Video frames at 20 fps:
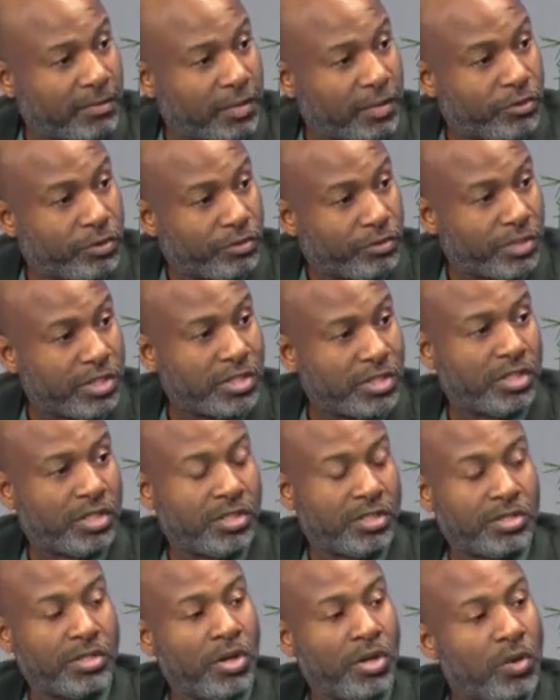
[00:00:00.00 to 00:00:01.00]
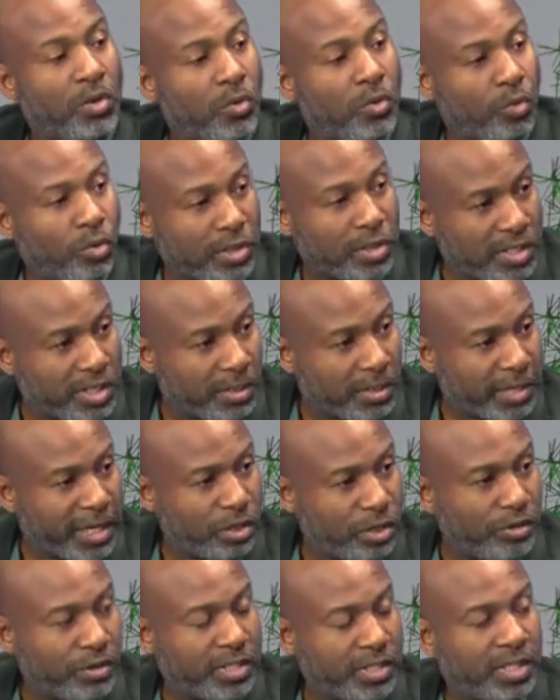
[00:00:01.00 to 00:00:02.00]
For instance, what's a
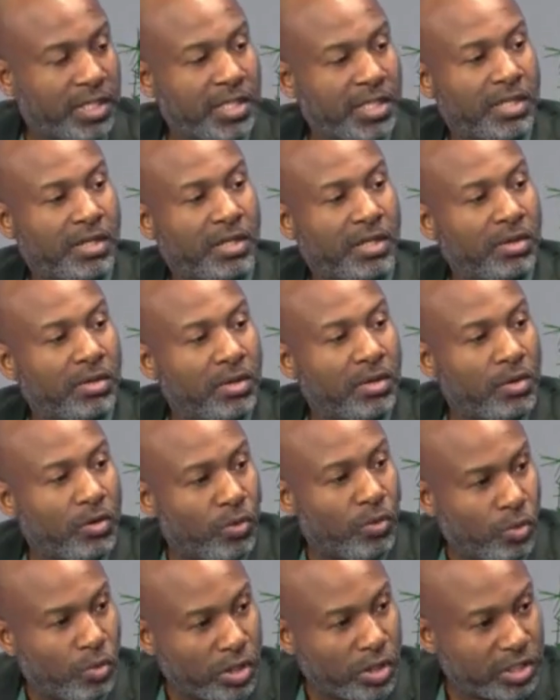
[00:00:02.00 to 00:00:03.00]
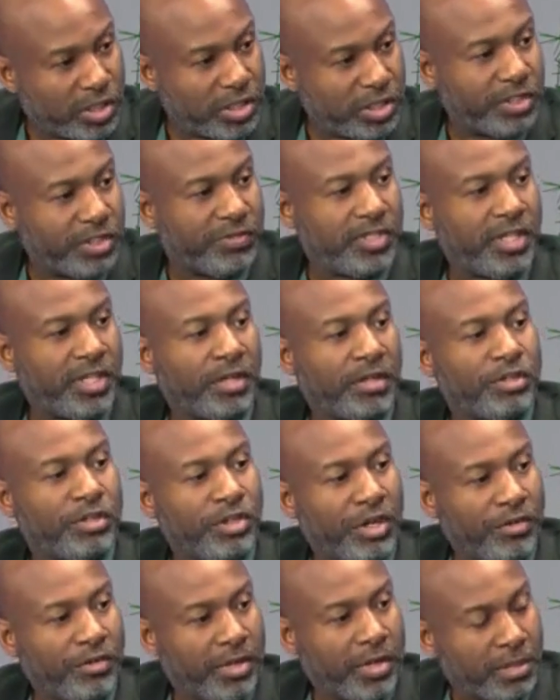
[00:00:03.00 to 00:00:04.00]
minority leader? What's a chief
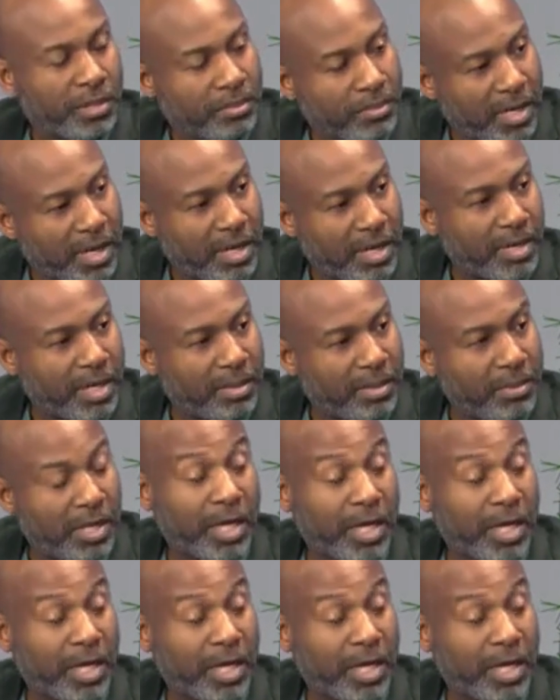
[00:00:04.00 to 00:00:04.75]
secretary? Blah, blah, blah.